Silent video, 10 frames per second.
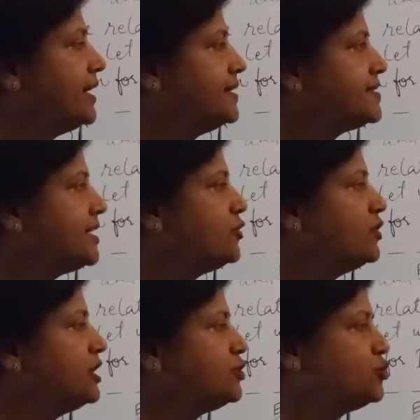is
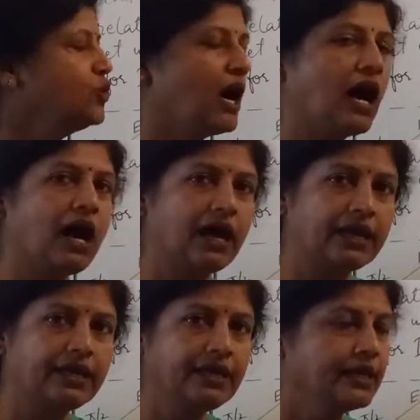equal to
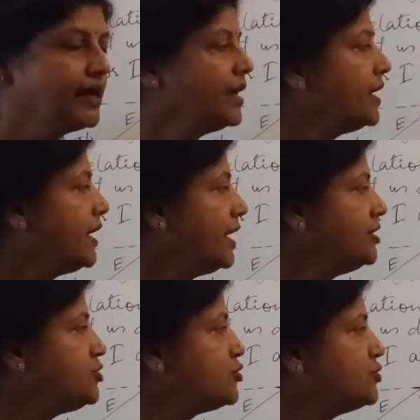I
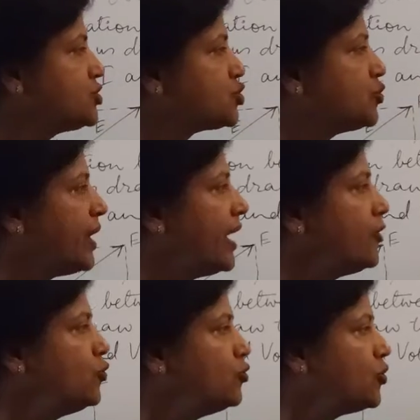into
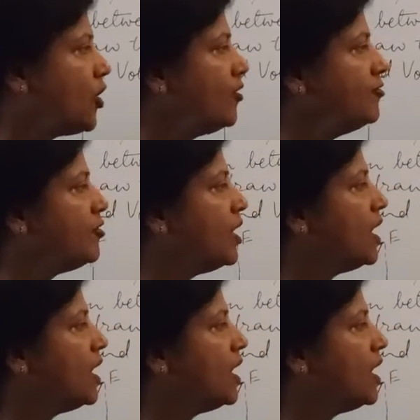square root of